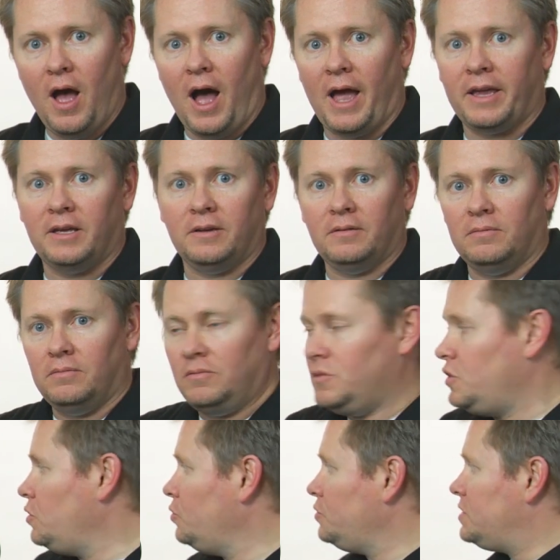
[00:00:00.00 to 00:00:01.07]
I could
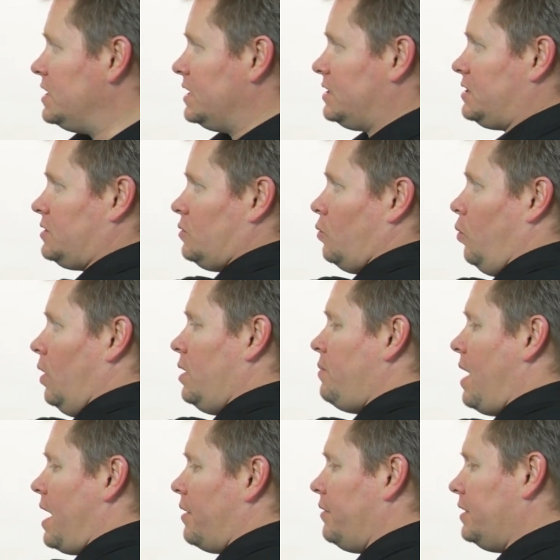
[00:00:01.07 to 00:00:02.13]
use this one
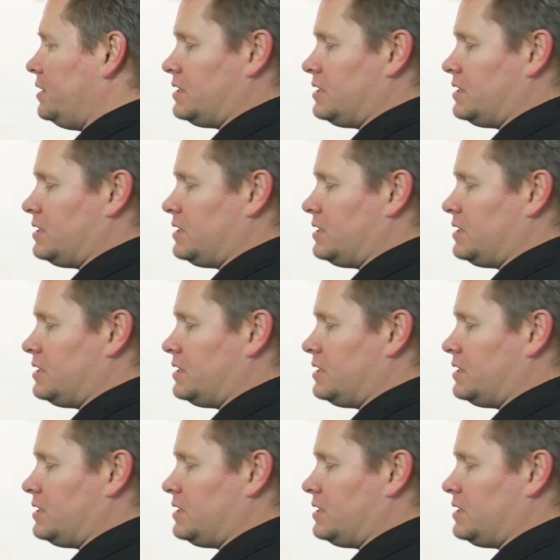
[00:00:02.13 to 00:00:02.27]
battery